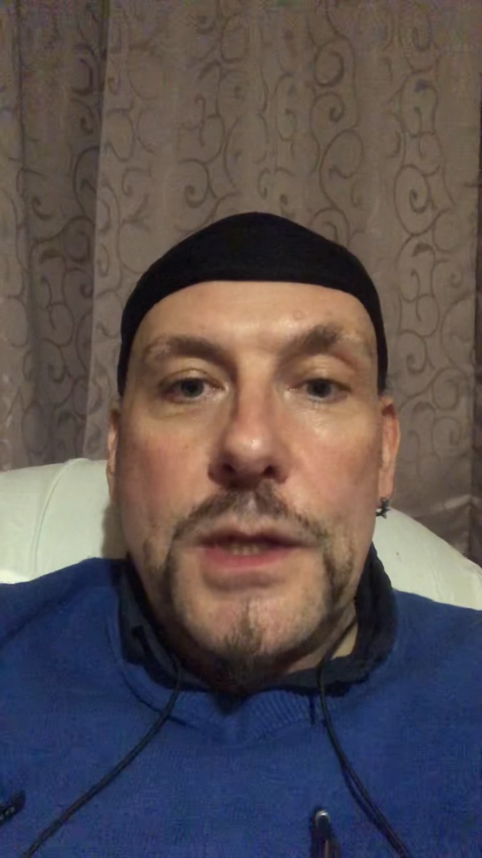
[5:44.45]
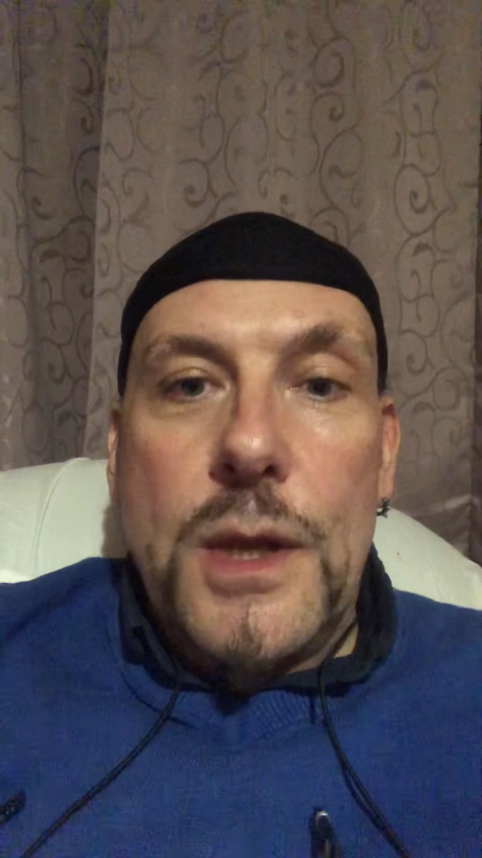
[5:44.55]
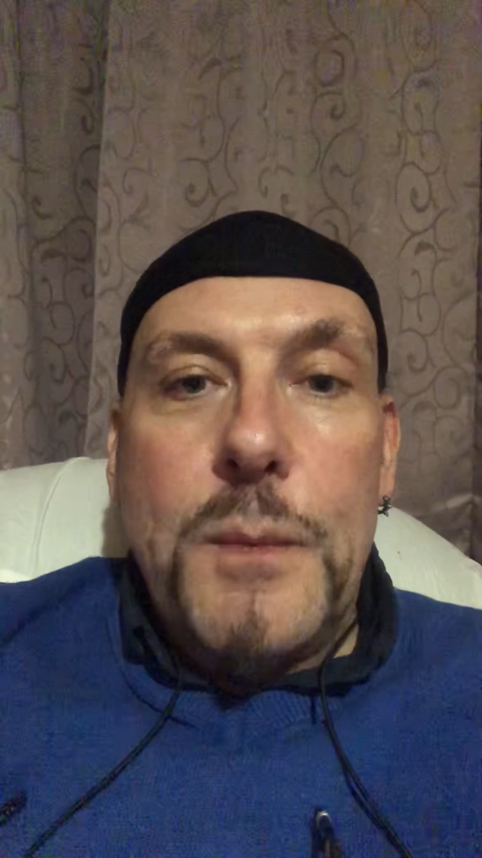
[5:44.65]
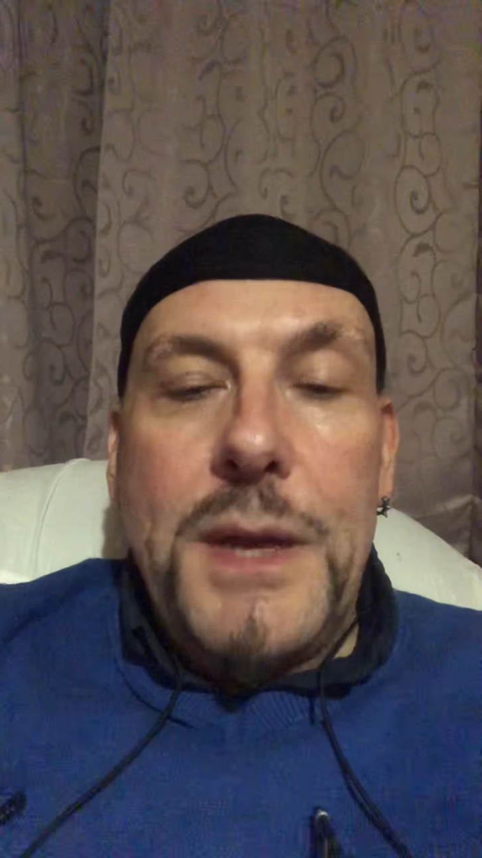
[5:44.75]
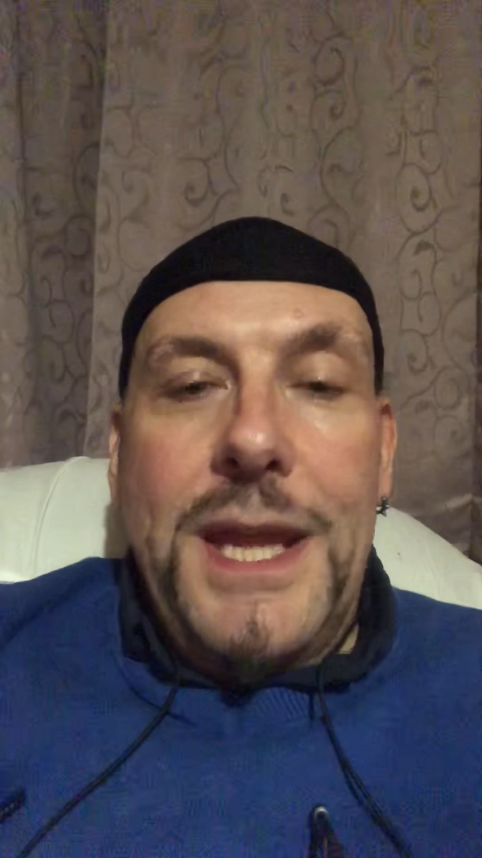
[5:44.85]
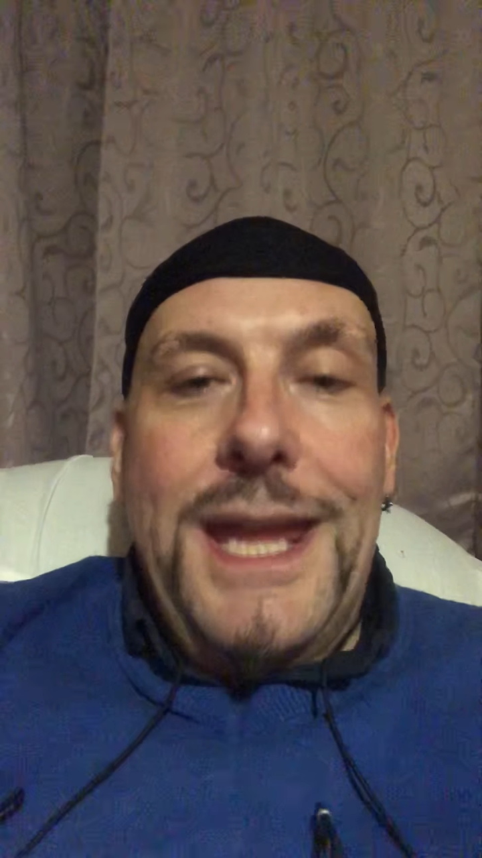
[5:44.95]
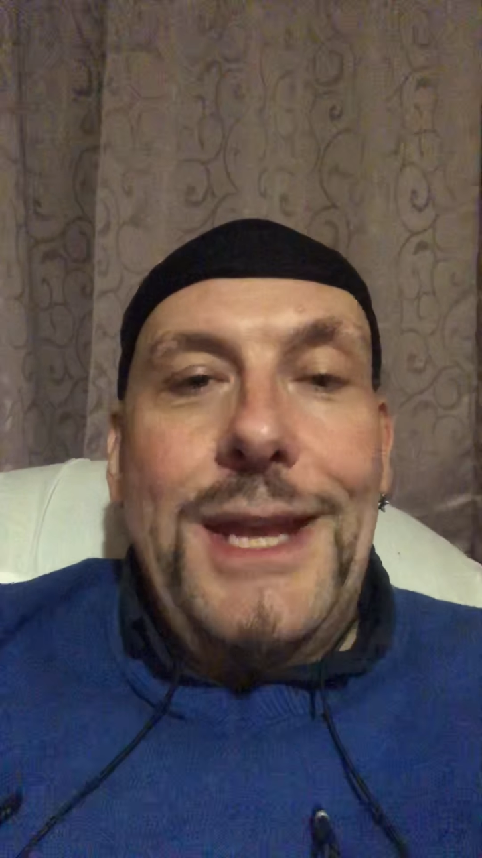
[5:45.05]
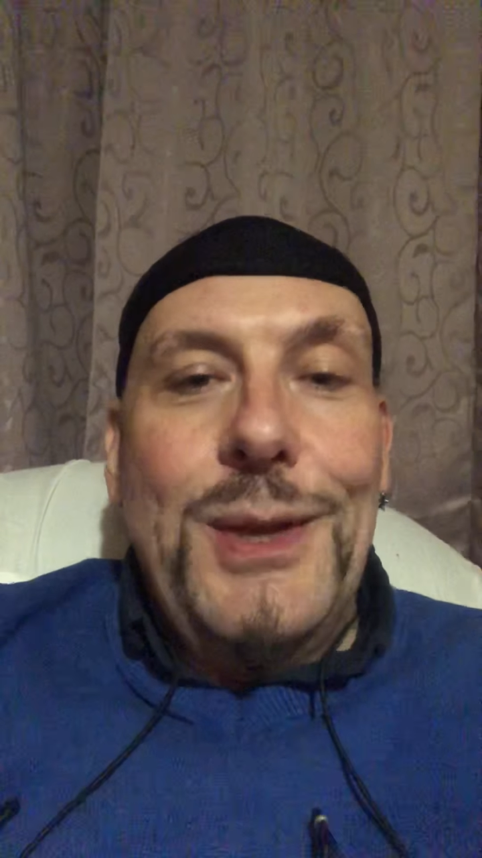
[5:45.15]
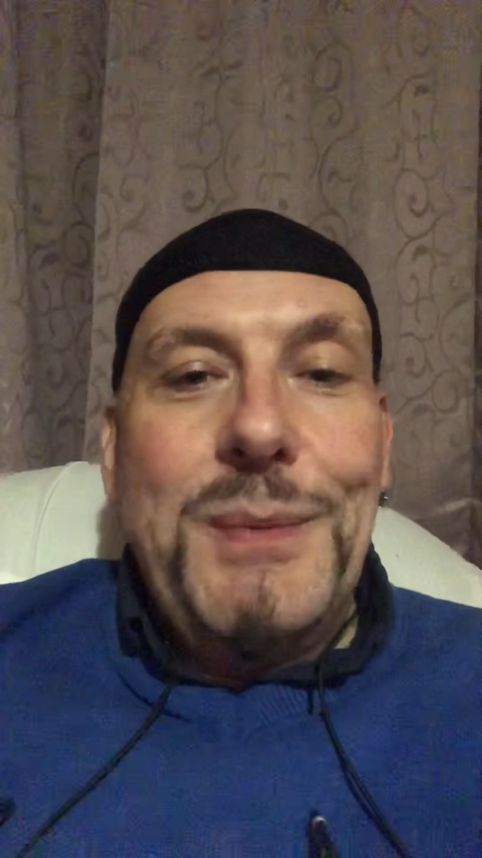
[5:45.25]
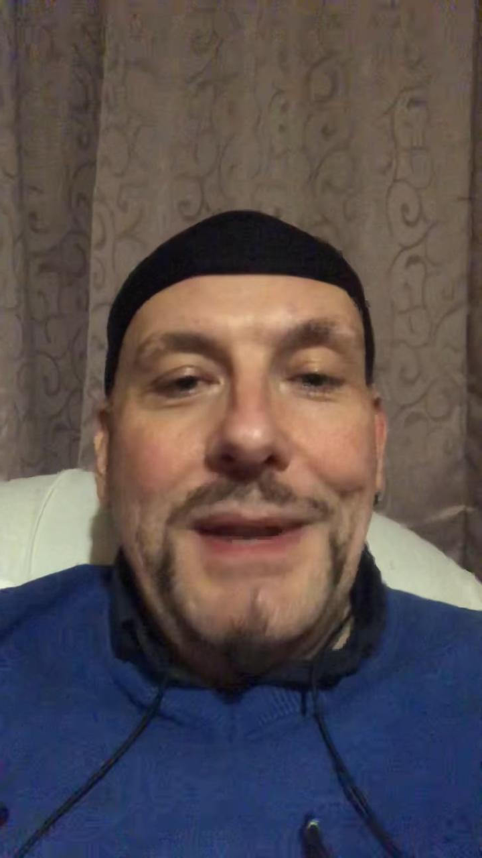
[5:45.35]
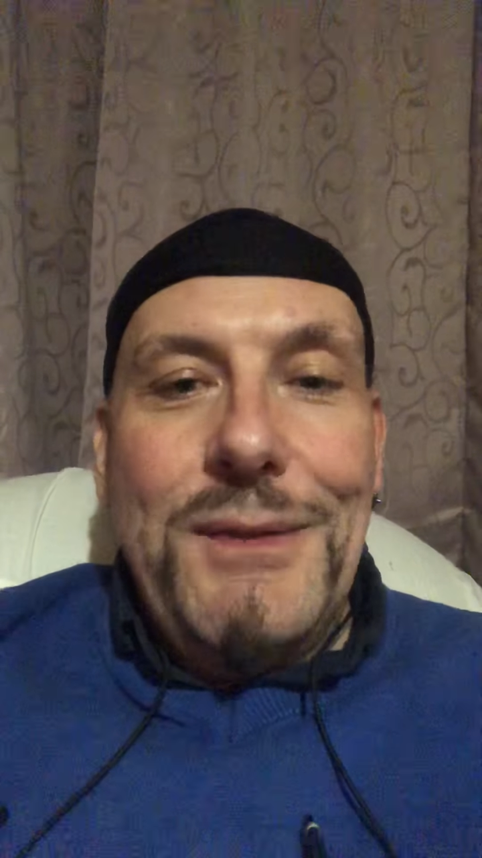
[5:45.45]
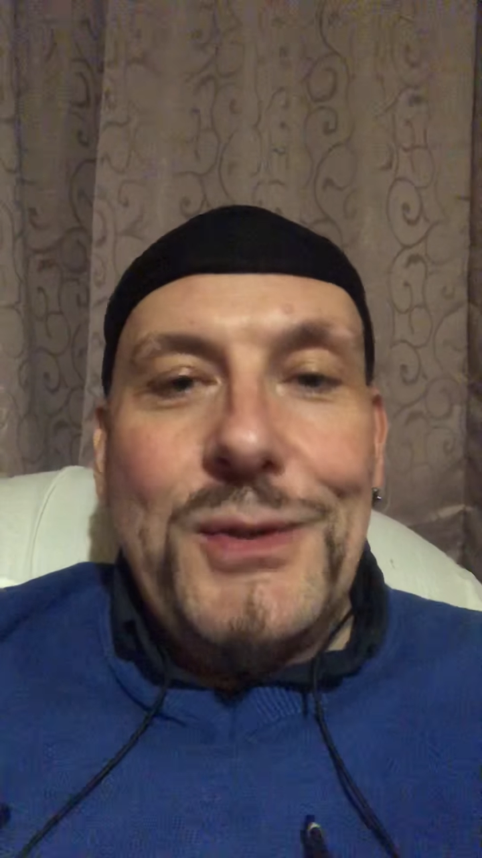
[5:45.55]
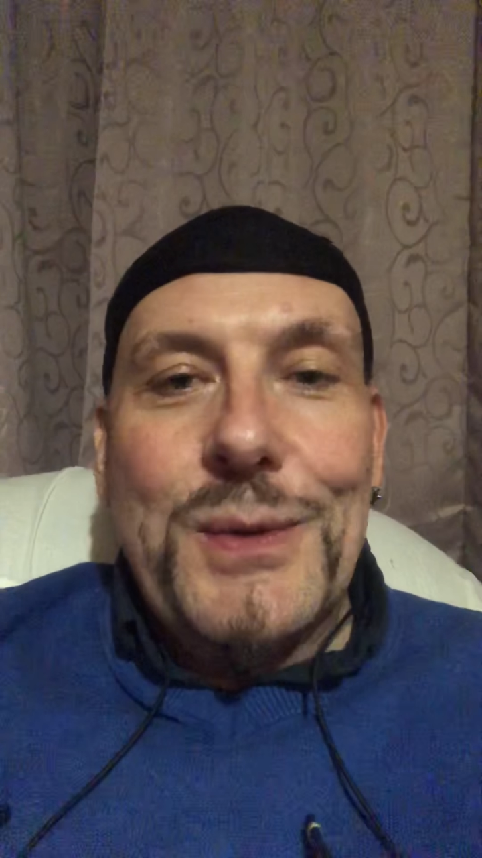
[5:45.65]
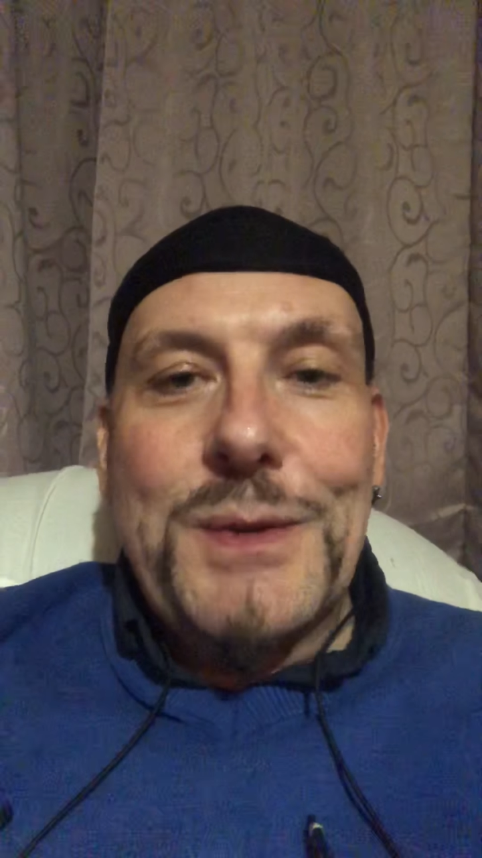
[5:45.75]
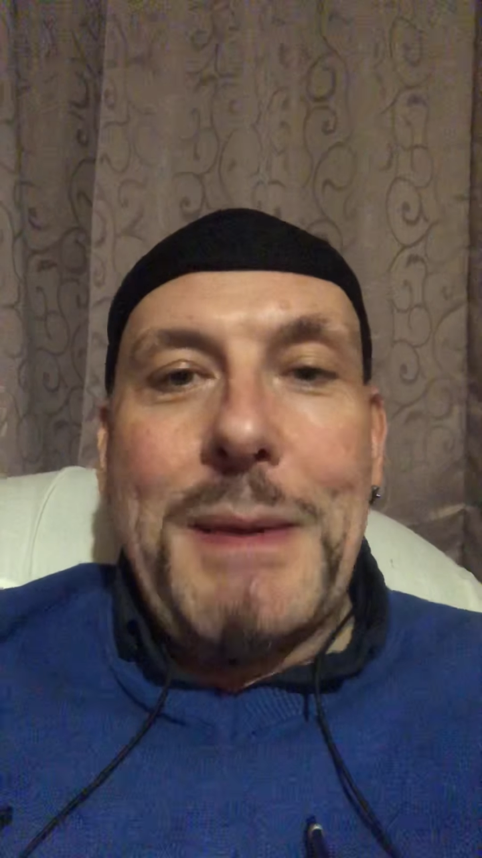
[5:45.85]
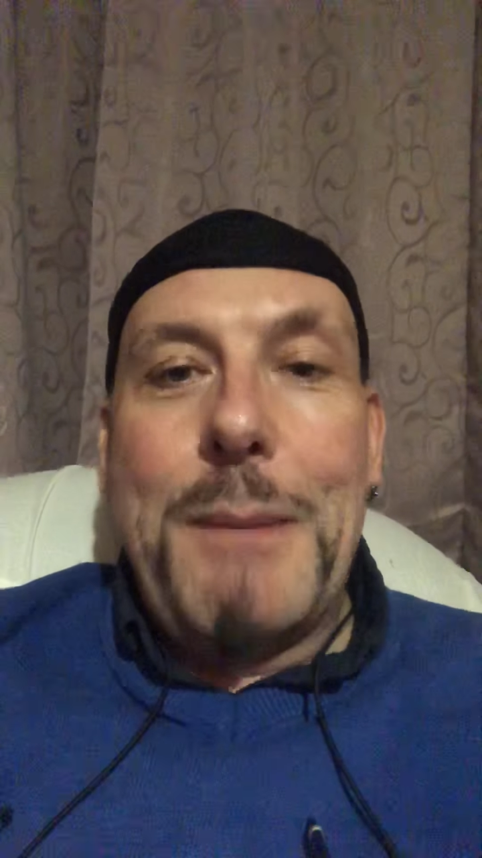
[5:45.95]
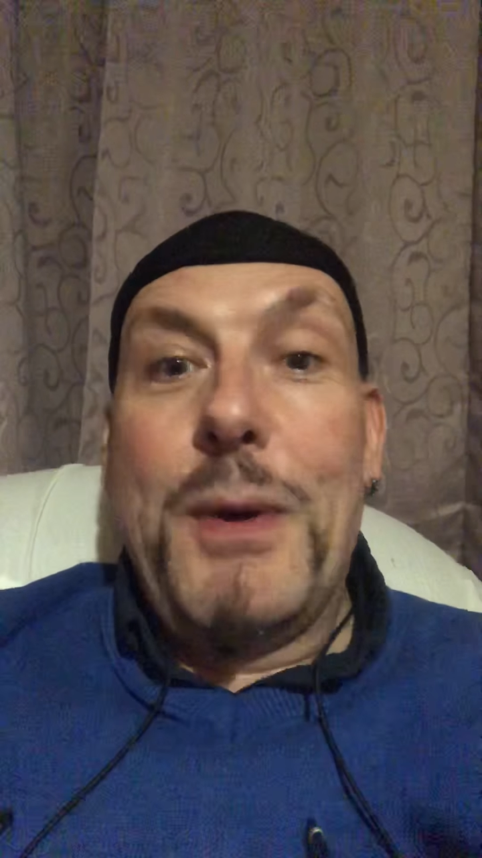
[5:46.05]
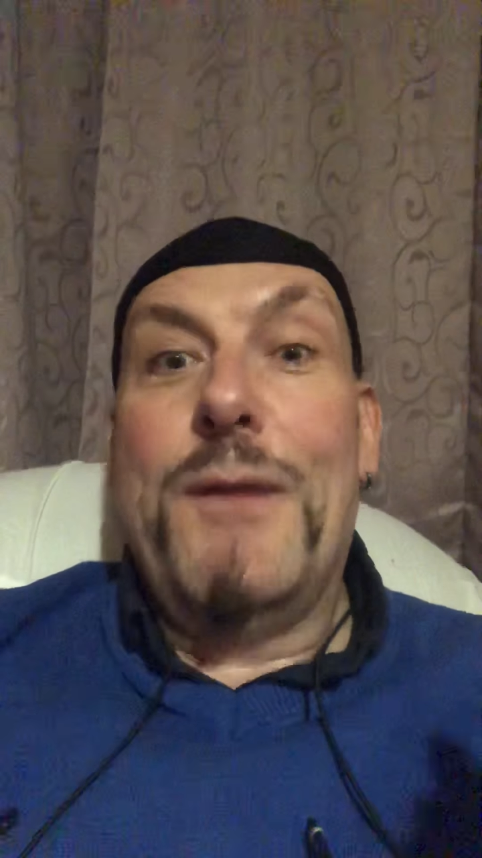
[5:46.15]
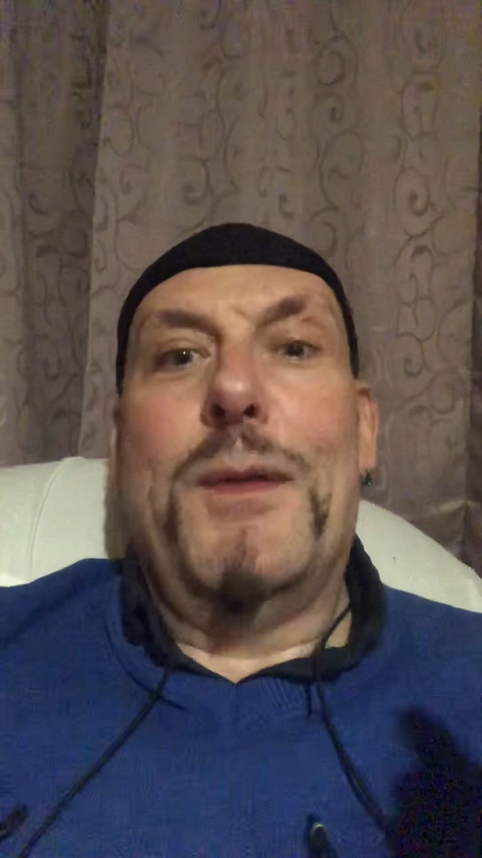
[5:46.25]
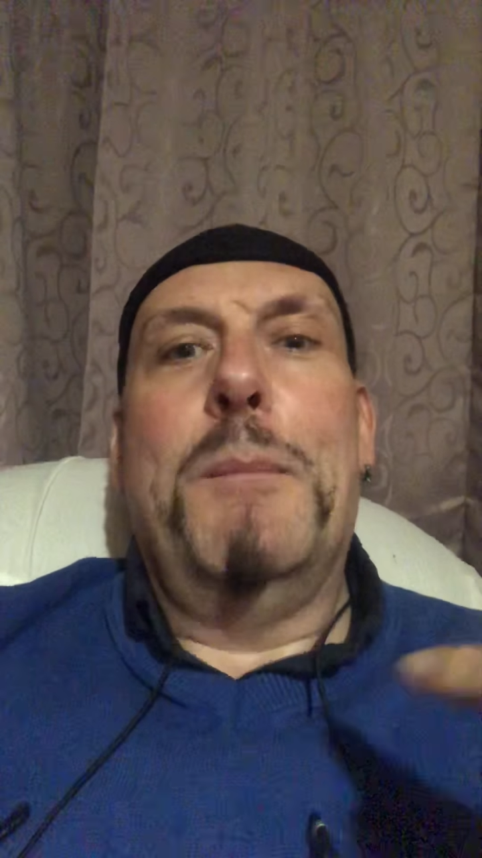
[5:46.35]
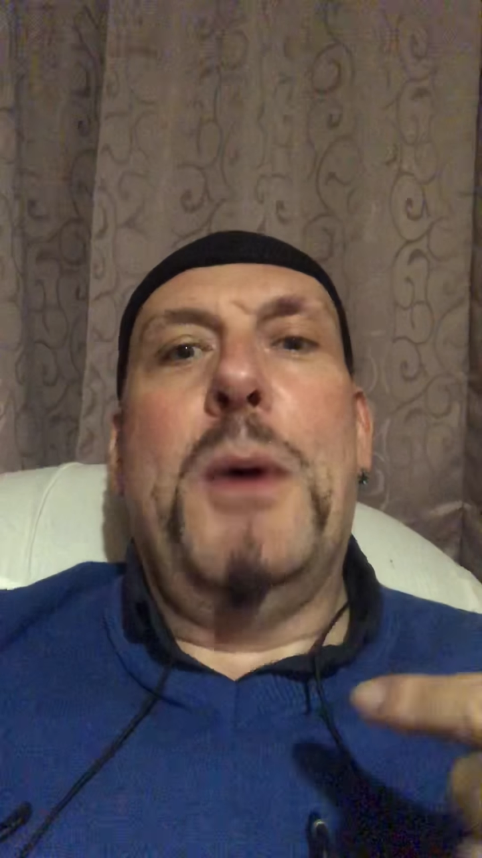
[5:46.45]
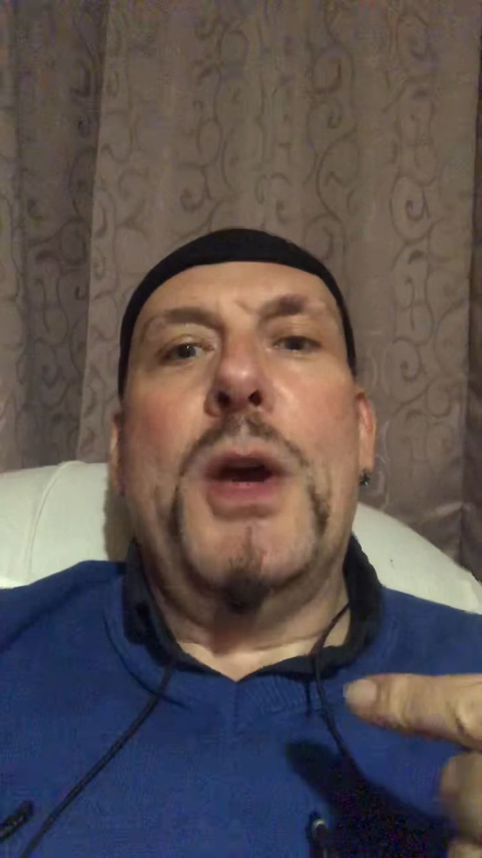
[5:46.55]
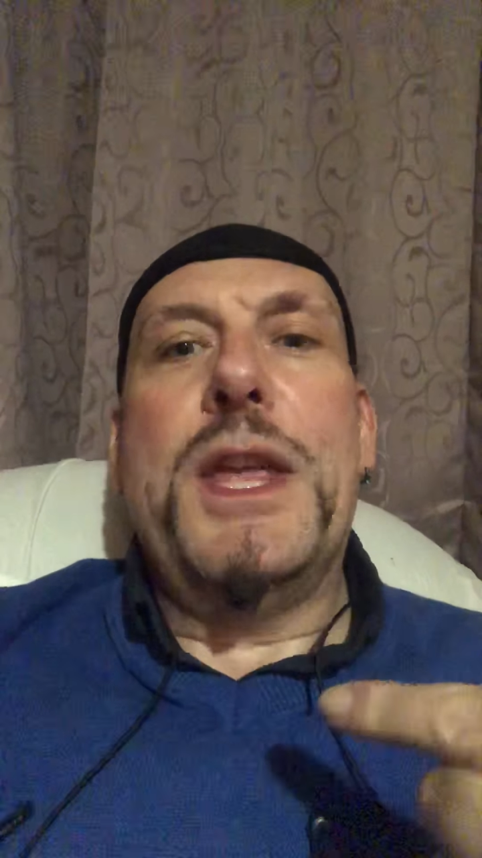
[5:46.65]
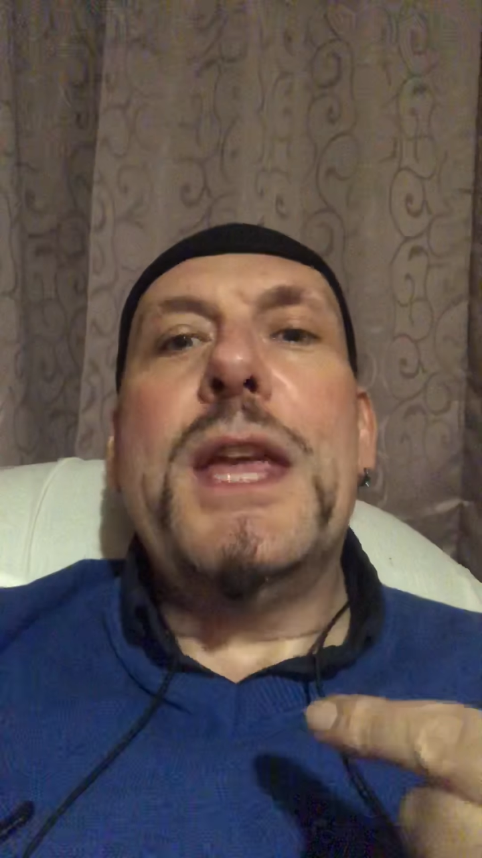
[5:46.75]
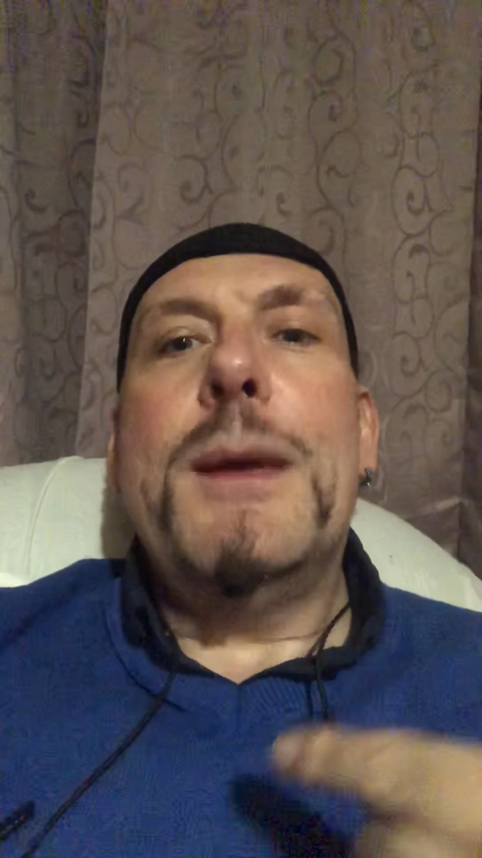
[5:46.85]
nobody ever talks about, apart from Markie.